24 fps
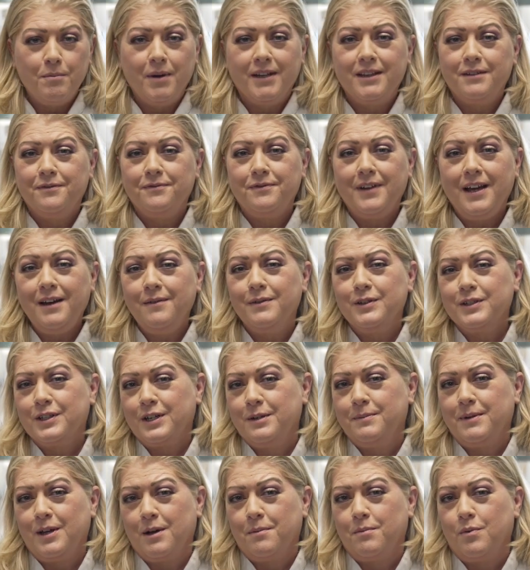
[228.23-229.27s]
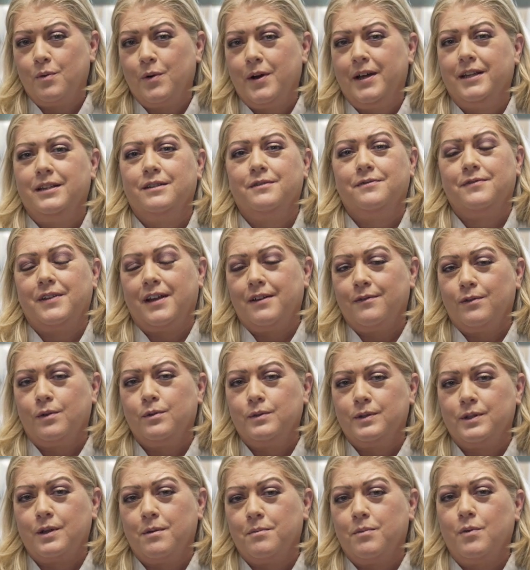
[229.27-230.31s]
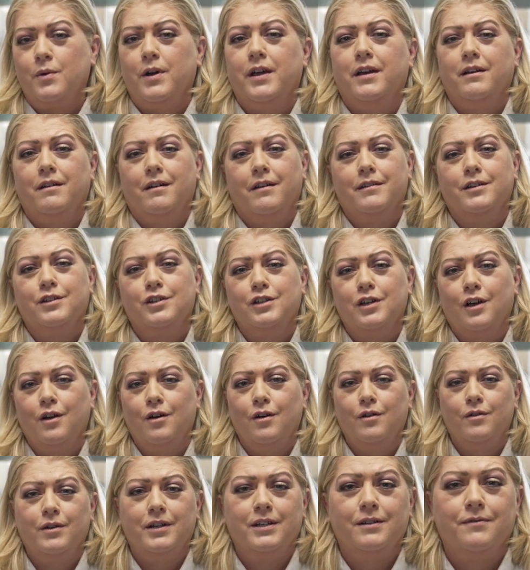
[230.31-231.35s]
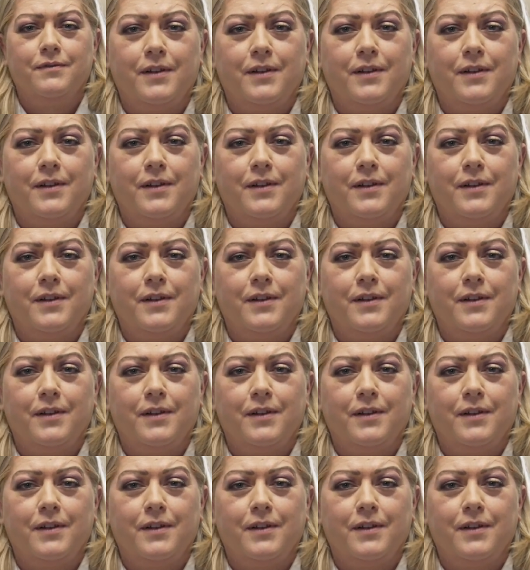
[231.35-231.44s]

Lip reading: But the flavor is gonna be on point. The flavor was on point on the show, and the